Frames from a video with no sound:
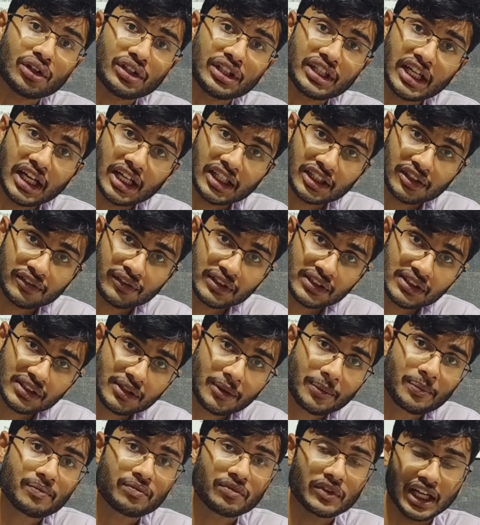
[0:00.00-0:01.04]
on the other
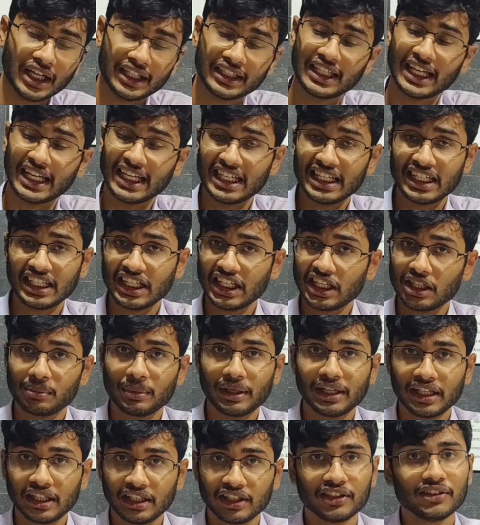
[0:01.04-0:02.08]
one. Are there any
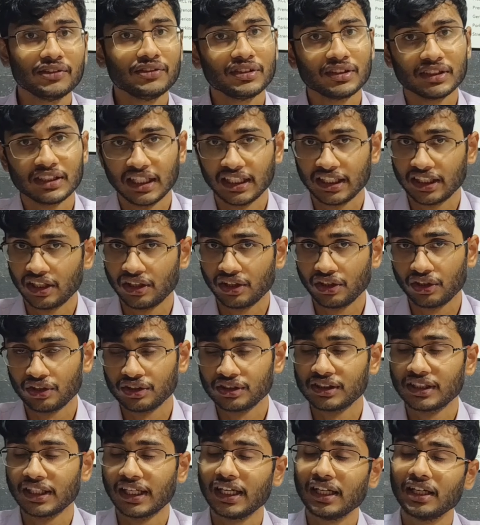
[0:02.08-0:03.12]
nearby nerves? It can
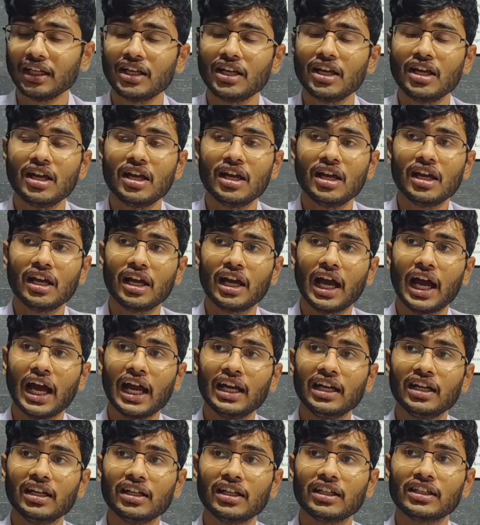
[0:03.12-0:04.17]
cause that.
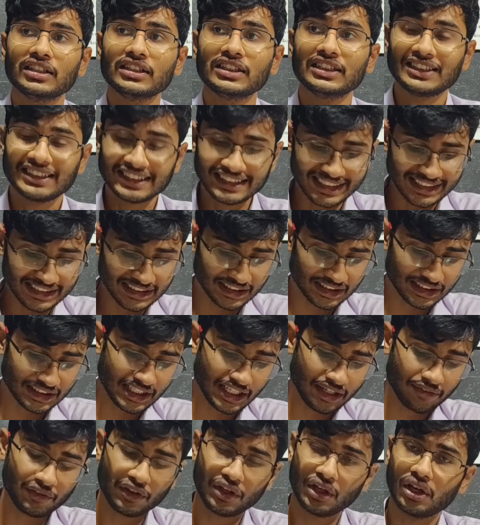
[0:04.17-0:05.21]
And since,
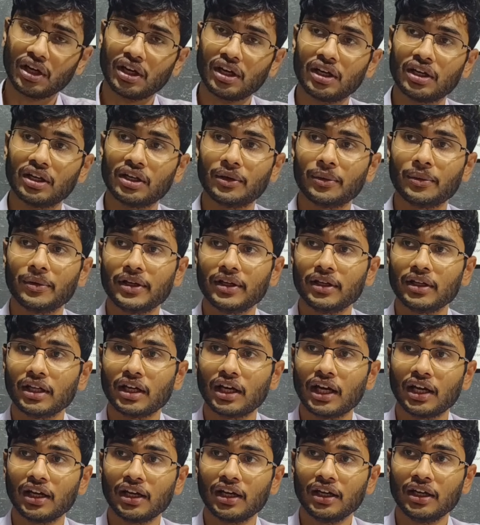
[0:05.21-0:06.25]
see,
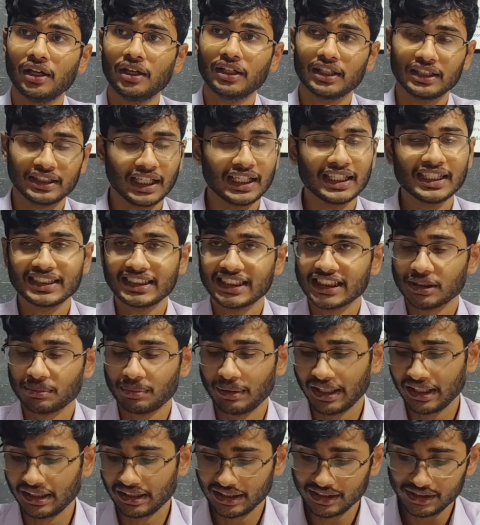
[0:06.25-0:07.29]
I just
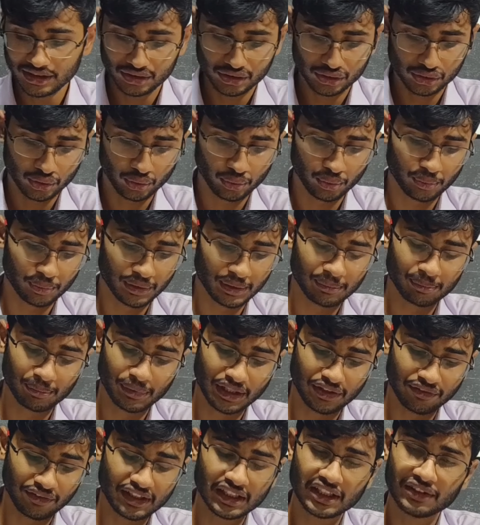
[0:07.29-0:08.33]
explained this. So
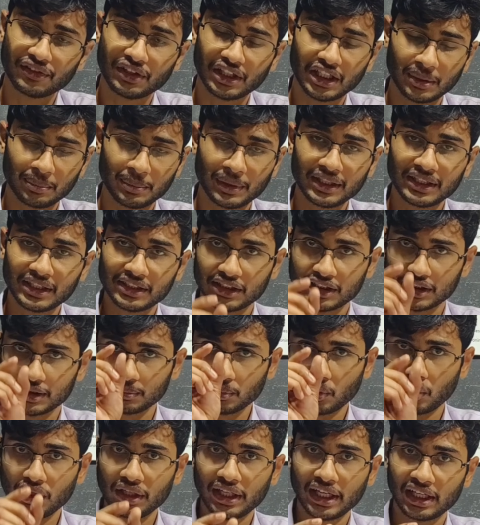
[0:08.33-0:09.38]
between the vertebra, there's a
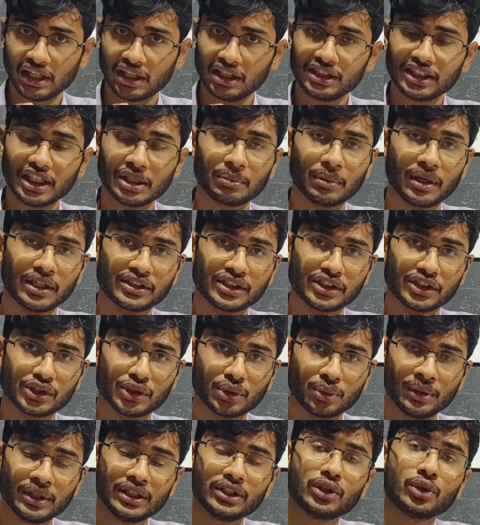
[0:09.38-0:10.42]
small canal that passes
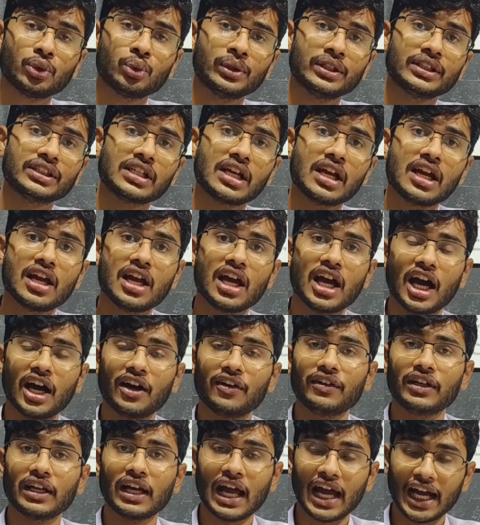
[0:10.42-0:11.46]
through it, through which
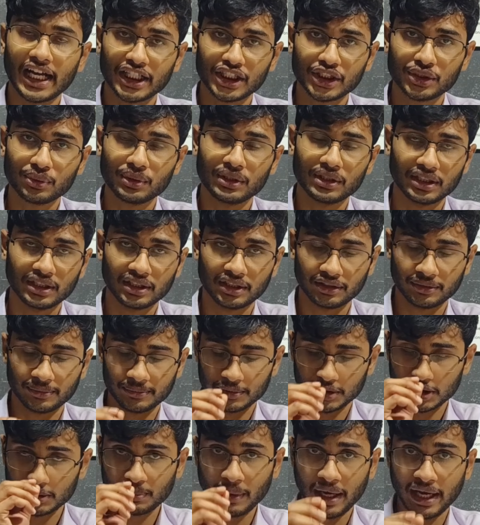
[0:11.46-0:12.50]

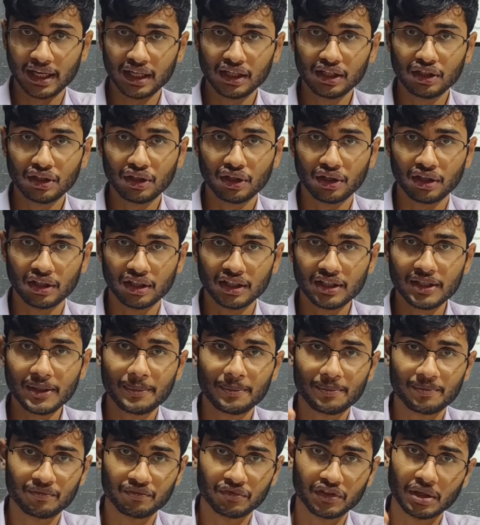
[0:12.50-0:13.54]
the spinal cord